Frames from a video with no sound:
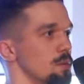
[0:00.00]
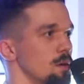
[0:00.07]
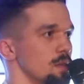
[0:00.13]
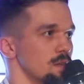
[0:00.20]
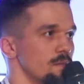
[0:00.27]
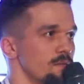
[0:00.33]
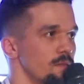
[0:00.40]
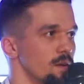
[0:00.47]

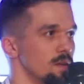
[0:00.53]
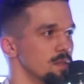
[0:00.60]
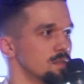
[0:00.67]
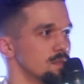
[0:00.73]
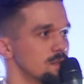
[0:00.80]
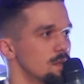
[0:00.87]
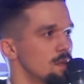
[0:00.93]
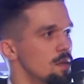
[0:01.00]
other
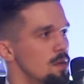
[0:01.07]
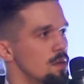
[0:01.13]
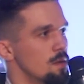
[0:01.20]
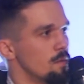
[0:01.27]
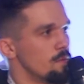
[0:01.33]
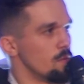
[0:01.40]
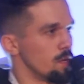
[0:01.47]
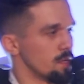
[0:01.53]
files.
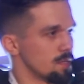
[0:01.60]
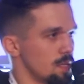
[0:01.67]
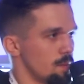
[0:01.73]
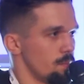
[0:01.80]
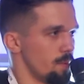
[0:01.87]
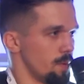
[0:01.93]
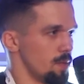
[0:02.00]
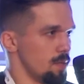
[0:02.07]
For
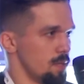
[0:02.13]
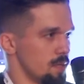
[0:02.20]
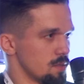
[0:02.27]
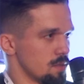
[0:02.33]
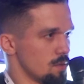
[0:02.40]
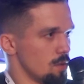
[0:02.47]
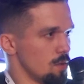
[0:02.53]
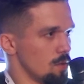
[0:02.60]
example,
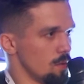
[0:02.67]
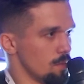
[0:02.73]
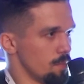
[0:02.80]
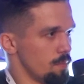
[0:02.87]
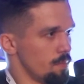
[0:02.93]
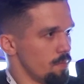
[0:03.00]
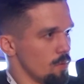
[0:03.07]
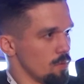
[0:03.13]
let's go
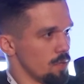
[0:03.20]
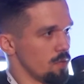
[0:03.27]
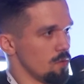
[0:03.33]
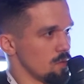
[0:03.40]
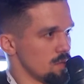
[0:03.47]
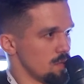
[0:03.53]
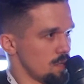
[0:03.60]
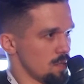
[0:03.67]
on the
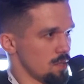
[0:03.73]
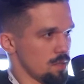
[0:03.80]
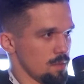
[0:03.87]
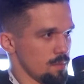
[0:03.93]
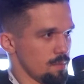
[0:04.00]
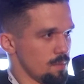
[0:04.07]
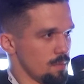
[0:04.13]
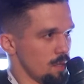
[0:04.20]

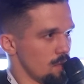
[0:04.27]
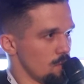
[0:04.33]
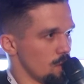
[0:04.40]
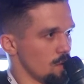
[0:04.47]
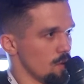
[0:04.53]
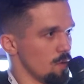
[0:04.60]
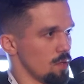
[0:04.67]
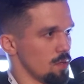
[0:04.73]
users and we
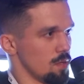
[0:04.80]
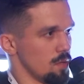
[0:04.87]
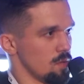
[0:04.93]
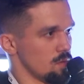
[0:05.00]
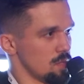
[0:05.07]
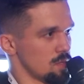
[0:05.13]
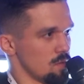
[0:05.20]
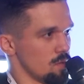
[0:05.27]
go in the
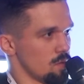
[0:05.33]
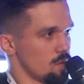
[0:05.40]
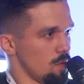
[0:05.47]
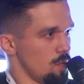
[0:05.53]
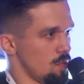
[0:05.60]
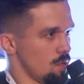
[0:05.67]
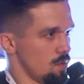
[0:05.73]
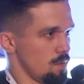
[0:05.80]
users
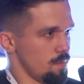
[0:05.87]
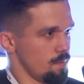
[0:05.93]
controller.